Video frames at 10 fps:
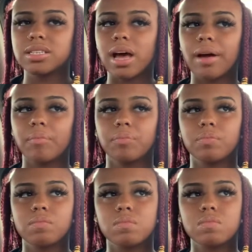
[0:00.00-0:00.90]
Like
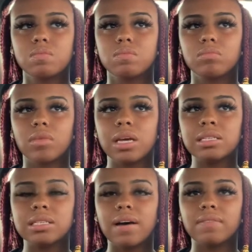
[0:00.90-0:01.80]
it's
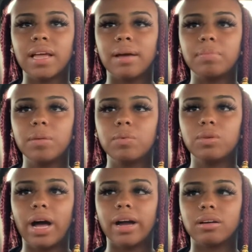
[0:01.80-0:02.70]
stuff that people
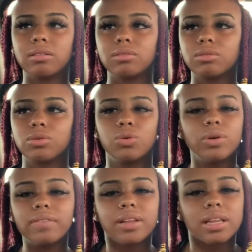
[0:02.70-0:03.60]
like who
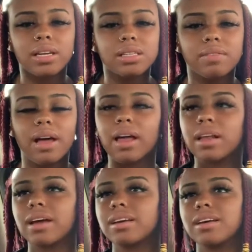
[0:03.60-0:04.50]
even thinks of that.
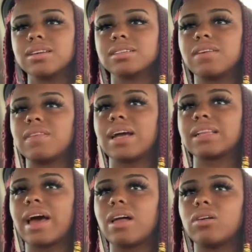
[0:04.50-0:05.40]
Like yeah, stuff like
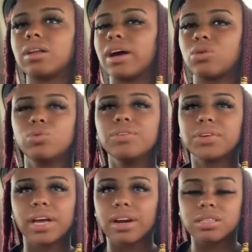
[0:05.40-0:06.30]
that, or like who
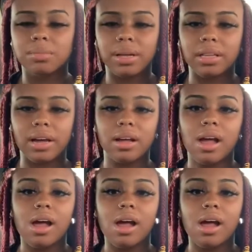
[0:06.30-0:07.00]
even cares about that.